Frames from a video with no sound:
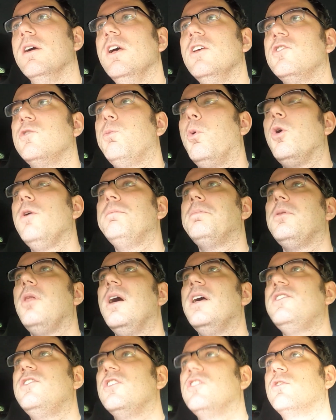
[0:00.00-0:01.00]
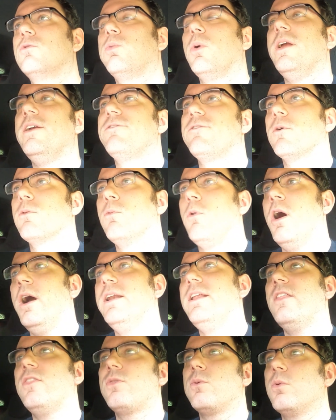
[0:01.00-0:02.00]
Sport Plus is great for
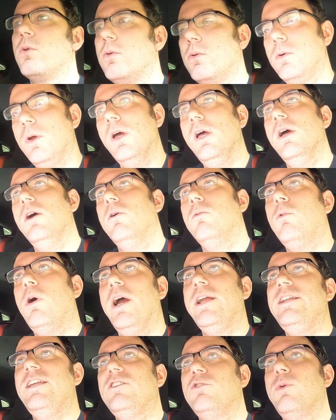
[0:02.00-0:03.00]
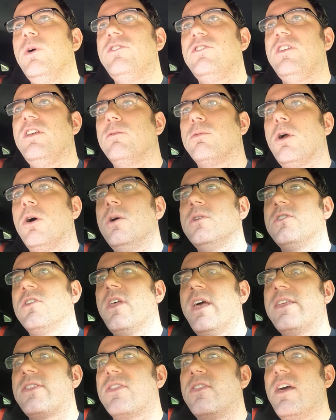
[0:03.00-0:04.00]
winding through windy, twisty roads
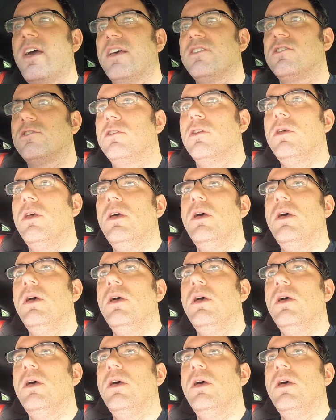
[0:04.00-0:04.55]
like this.